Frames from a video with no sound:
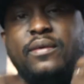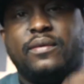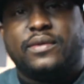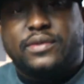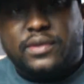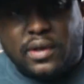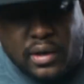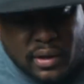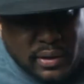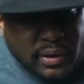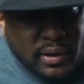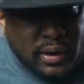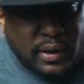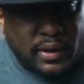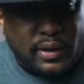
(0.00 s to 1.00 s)
What's going
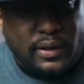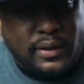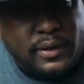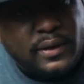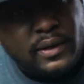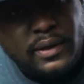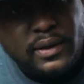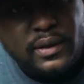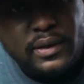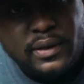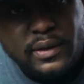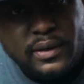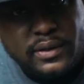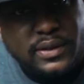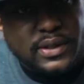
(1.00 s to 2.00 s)
on?
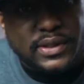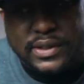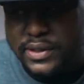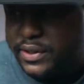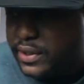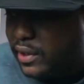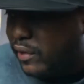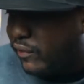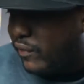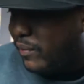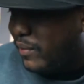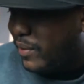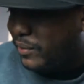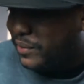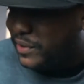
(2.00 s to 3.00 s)
This is Teal from
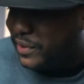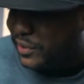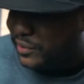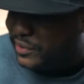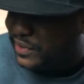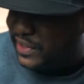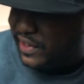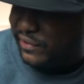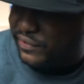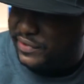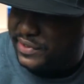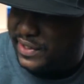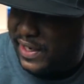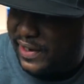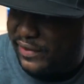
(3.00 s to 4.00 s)
What Would Teal Say
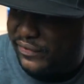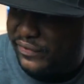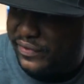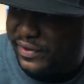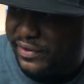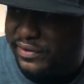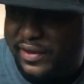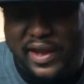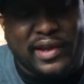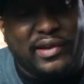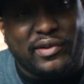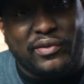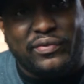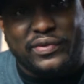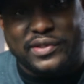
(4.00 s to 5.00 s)
Photography.
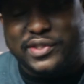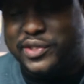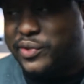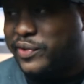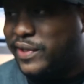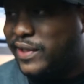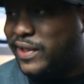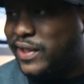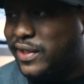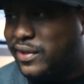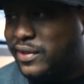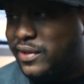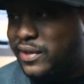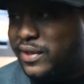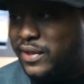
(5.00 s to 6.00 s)
Thank you for tuning in.